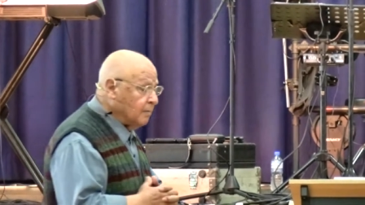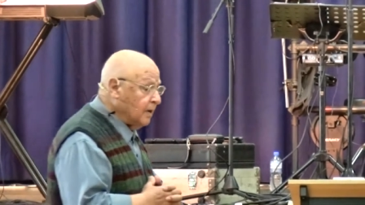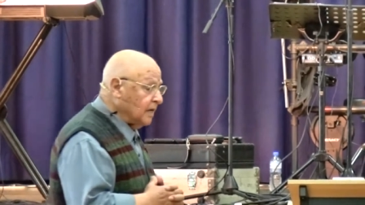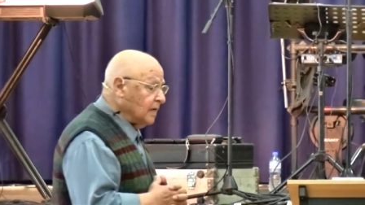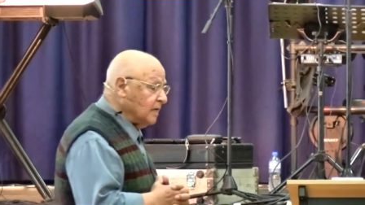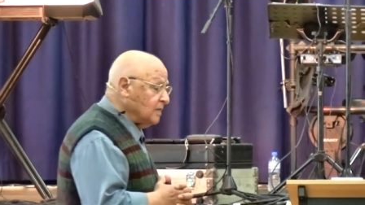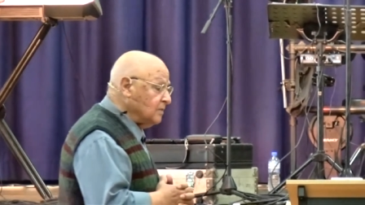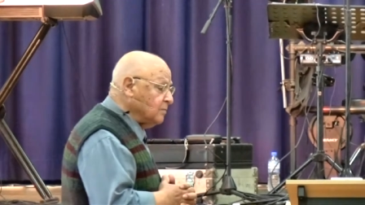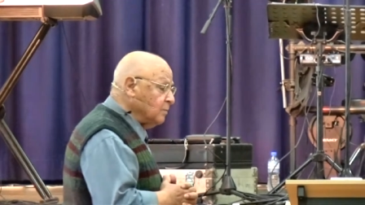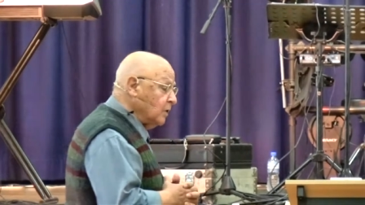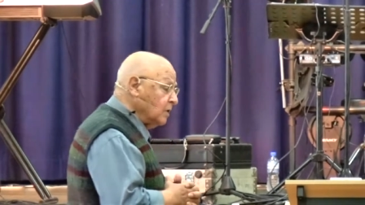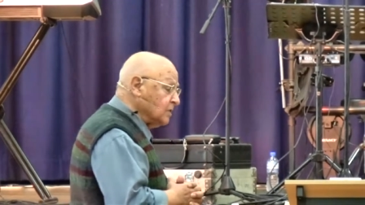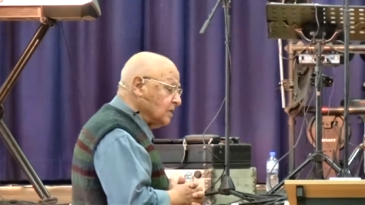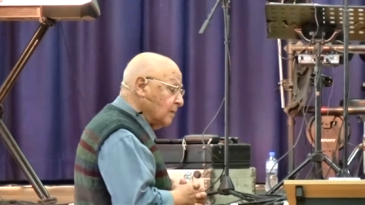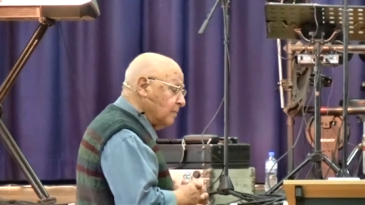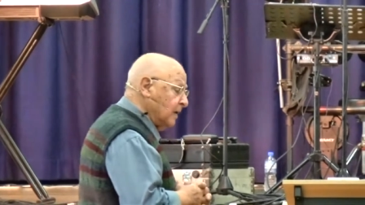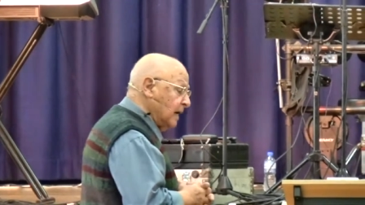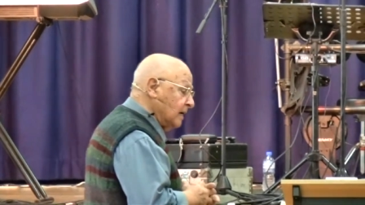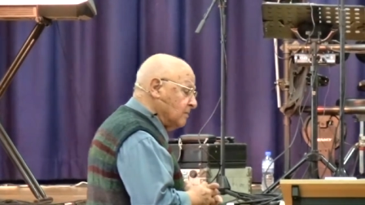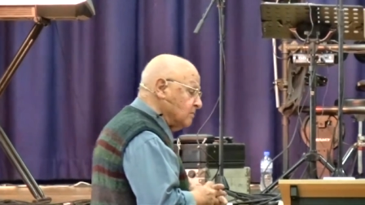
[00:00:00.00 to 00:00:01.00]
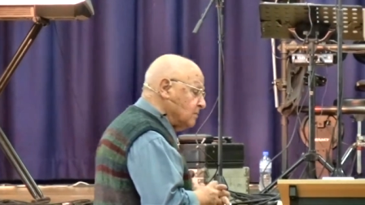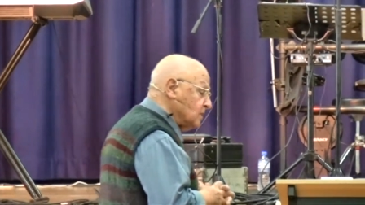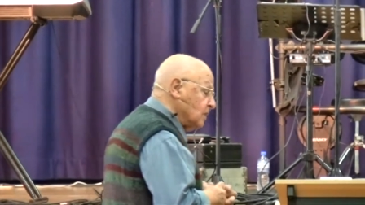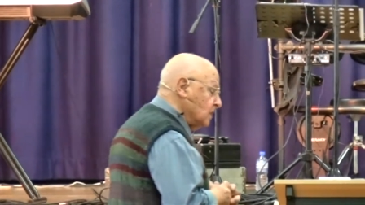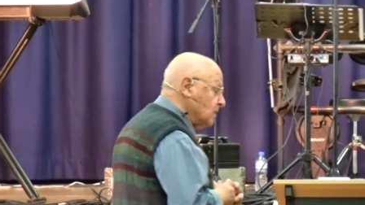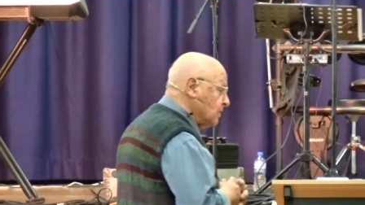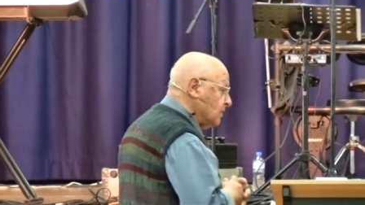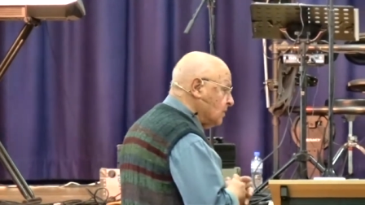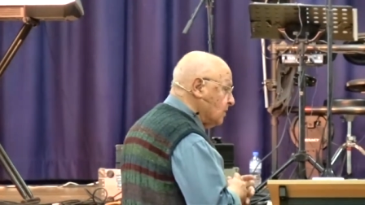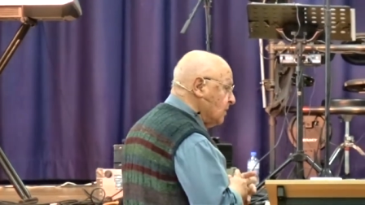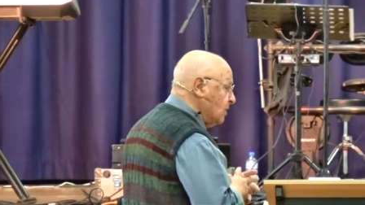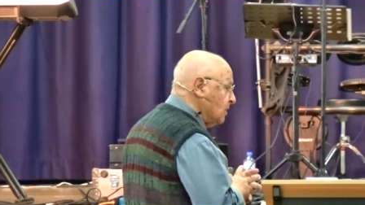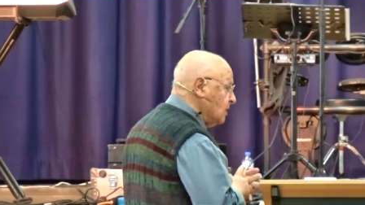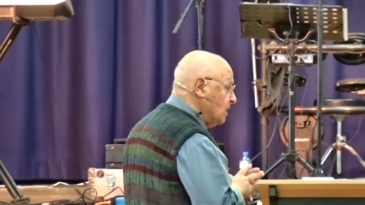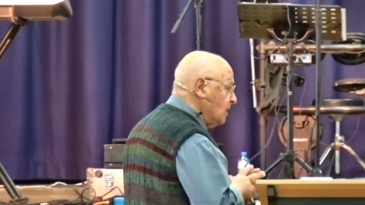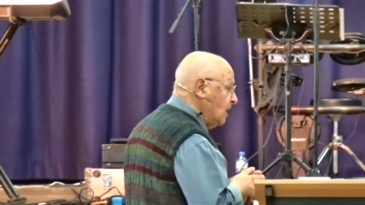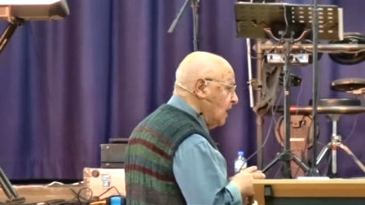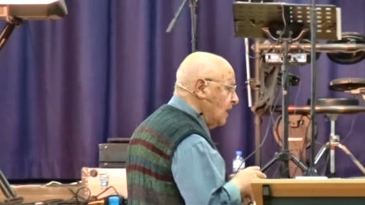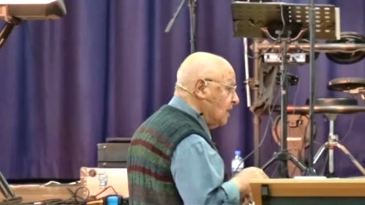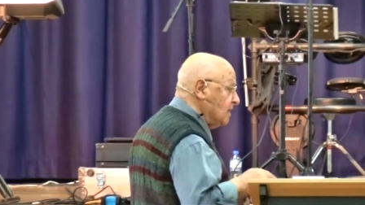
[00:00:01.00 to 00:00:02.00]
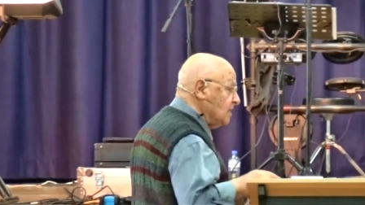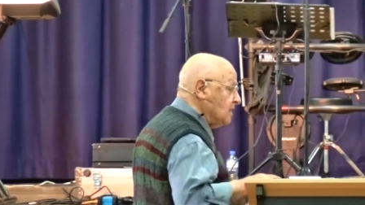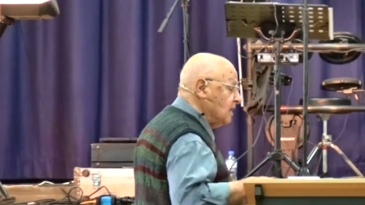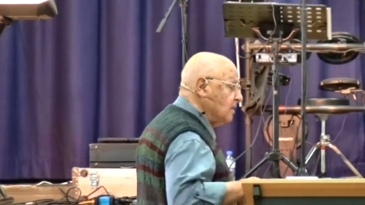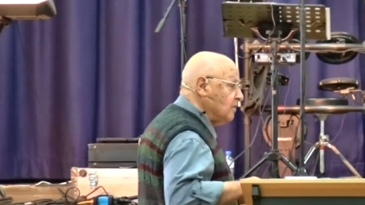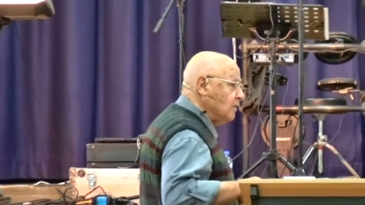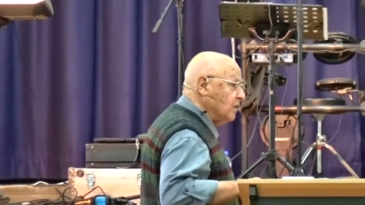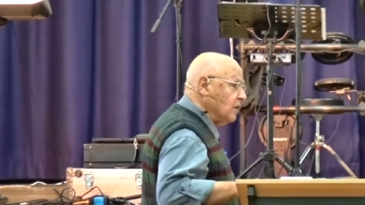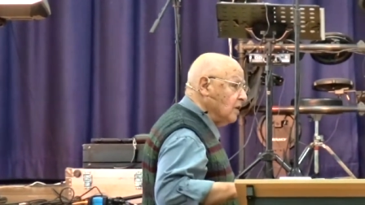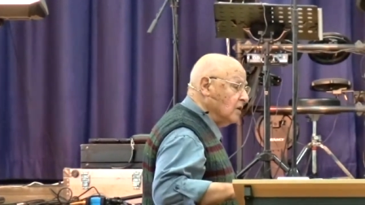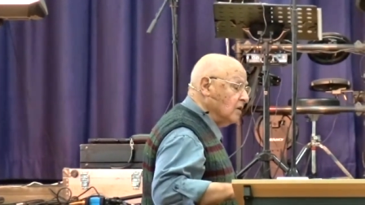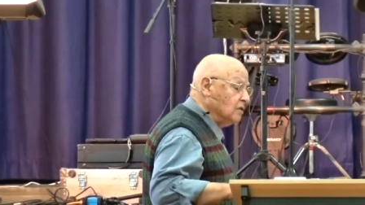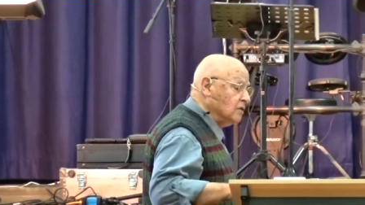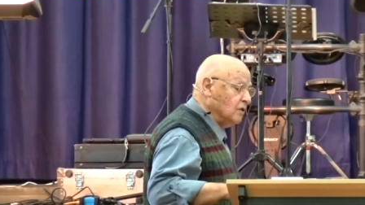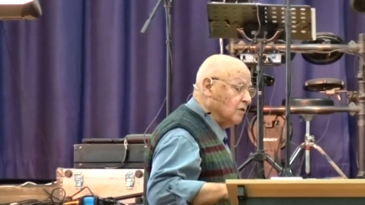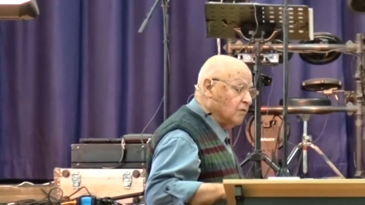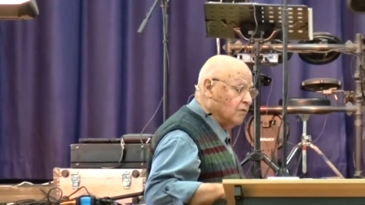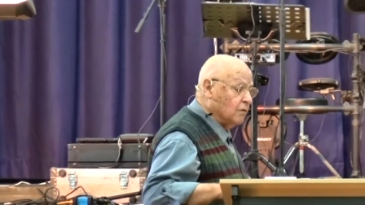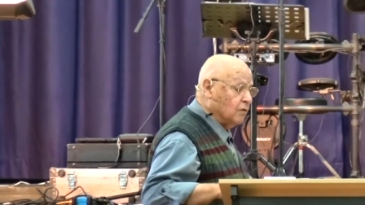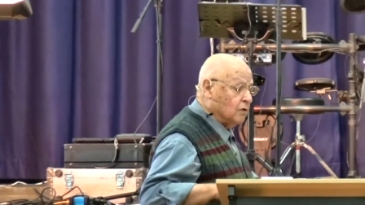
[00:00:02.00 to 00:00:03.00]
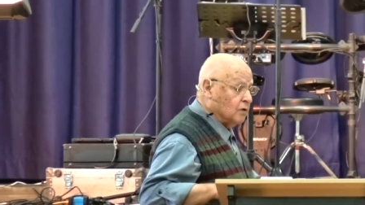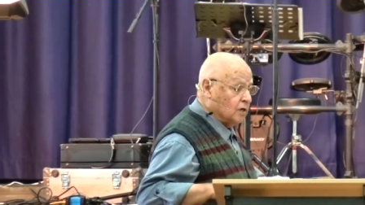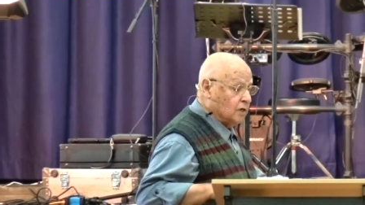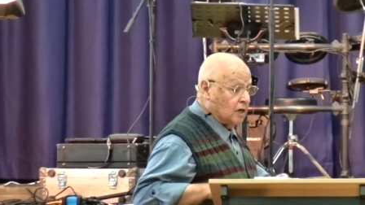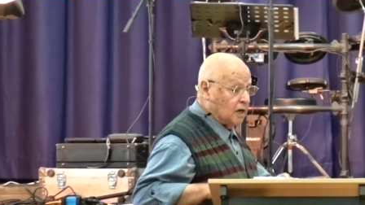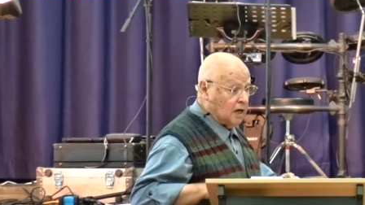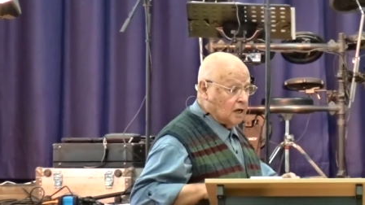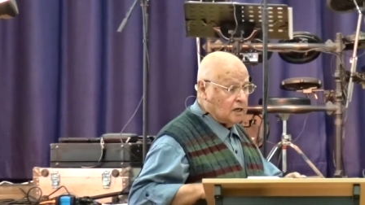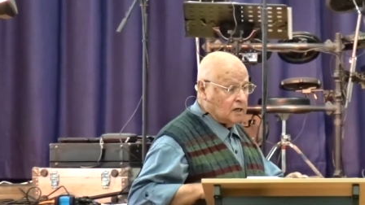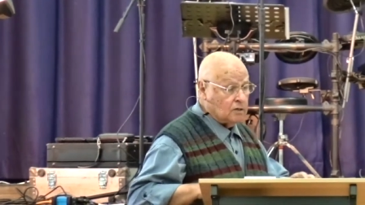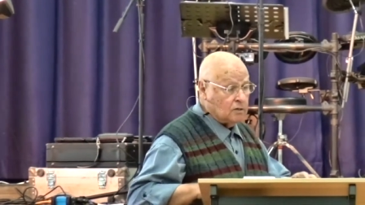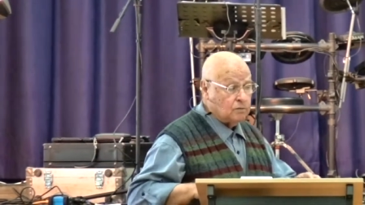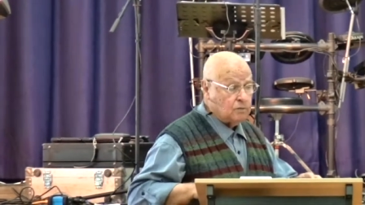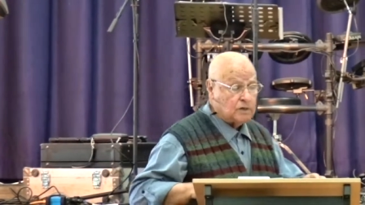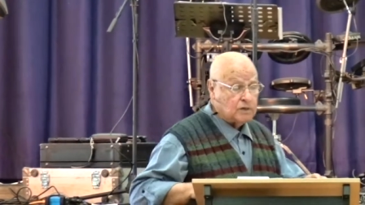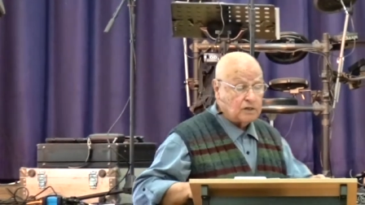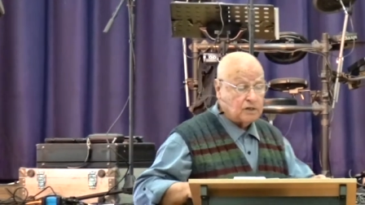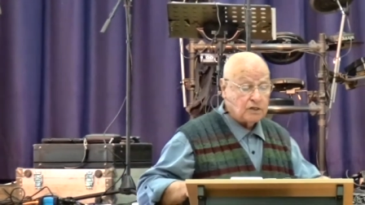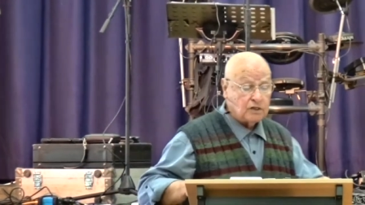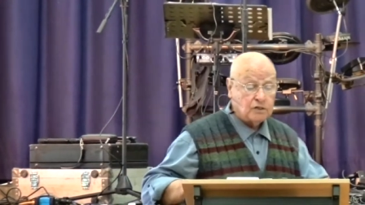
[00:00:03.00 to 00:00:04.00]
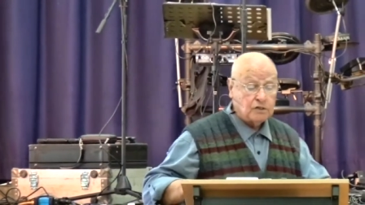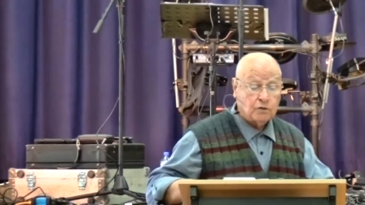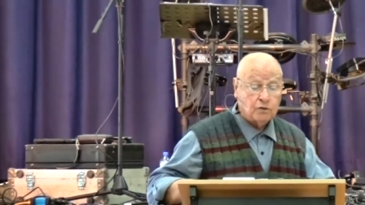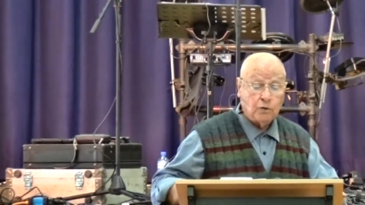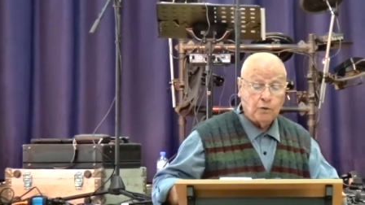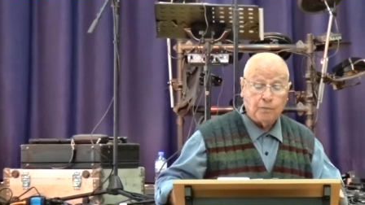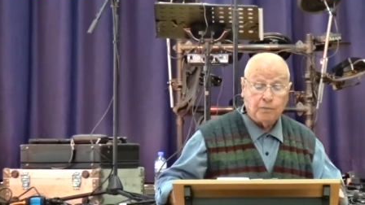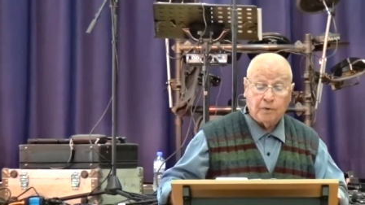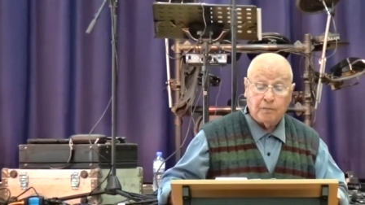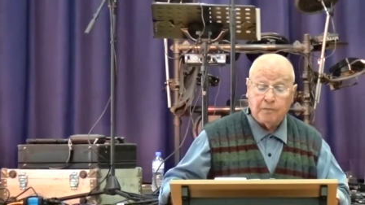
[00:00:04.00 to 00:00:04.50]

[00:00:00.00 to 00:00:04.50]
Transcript: But it was about the third night, I think, or the fourth night, when this group